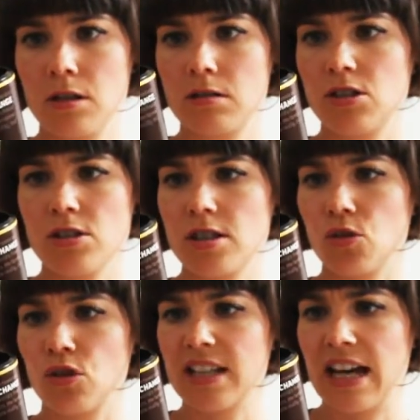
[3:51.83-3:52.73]
It just says
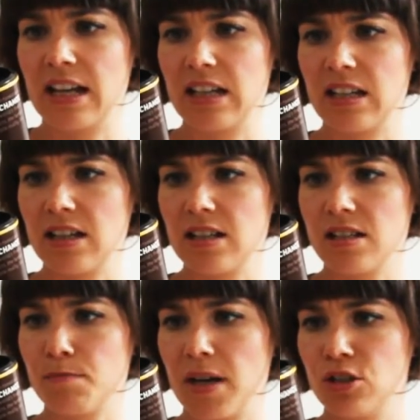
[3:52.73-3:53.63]
organic
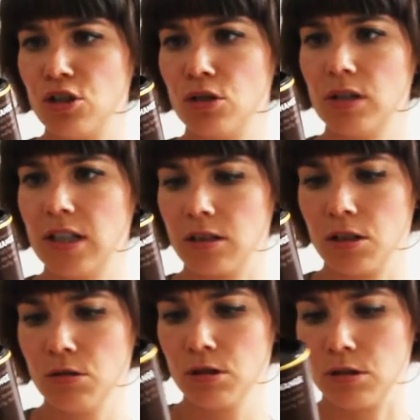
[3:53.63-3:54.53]
Hispaniola
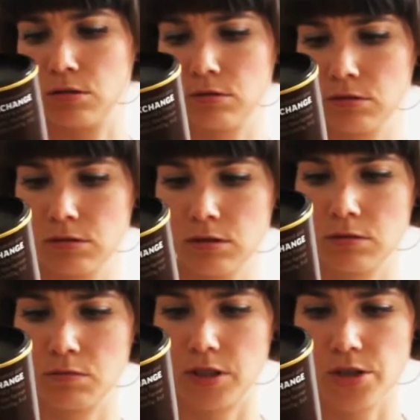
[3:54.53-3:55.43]
cocoa.
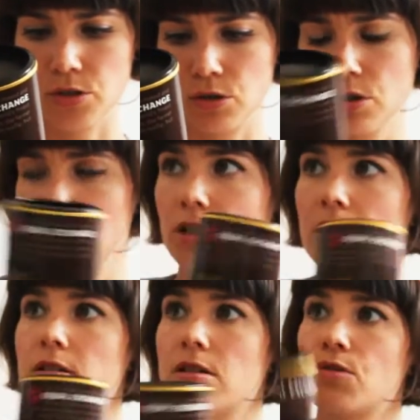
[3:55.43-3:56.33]
But it's
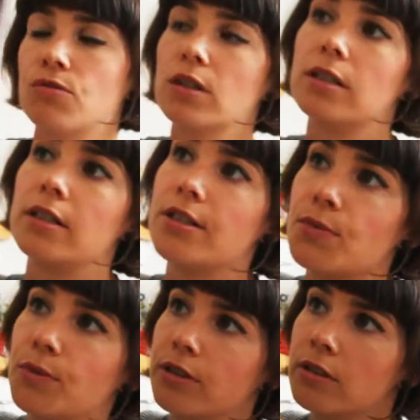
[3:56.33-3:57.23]
gorgeous. It's a really nice
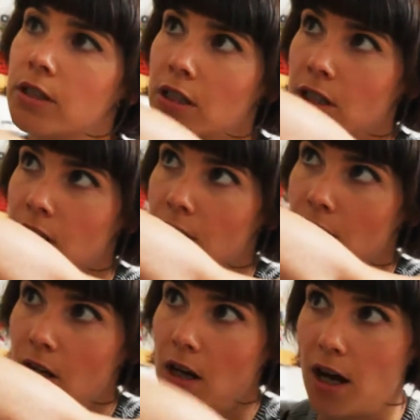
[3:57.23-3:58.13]
one.
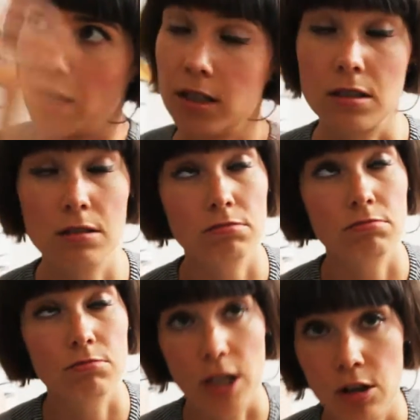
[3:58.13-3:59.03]
And,
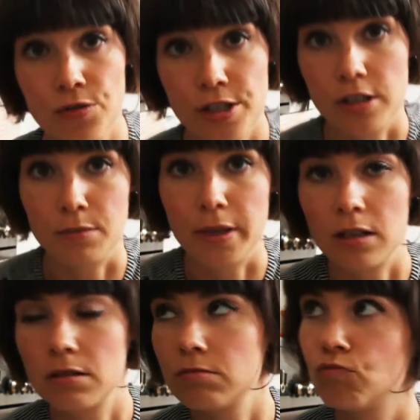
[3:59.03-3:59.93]
well, obviously you can
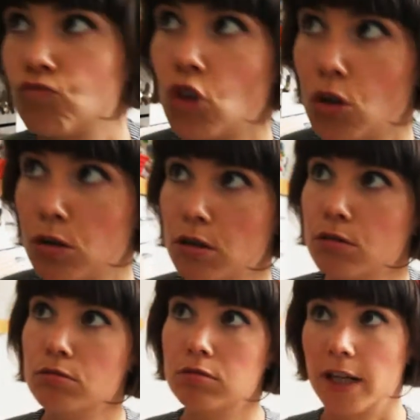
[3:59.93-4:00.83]
make
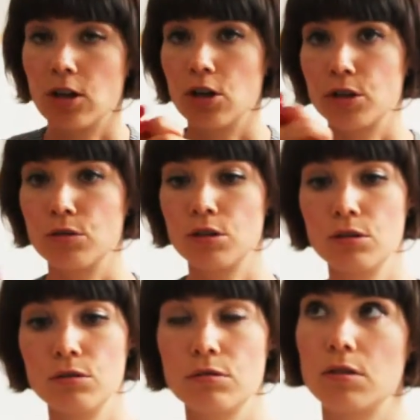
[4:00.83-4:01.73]
cocoa, like hot
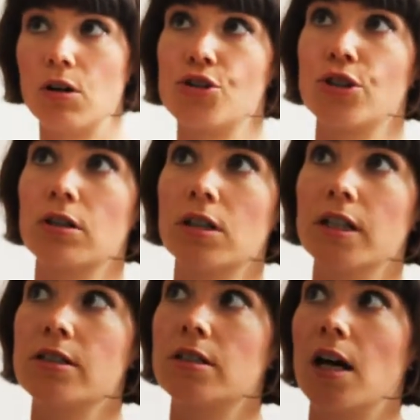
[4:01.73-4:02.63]
cocoa, hot
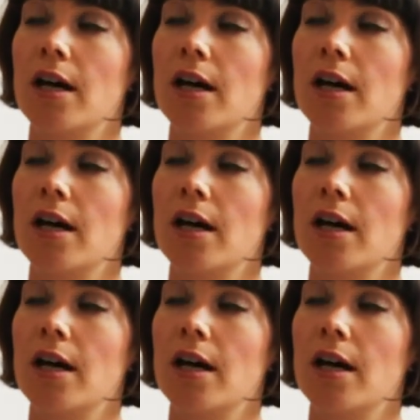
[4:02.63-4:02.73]
chocolate,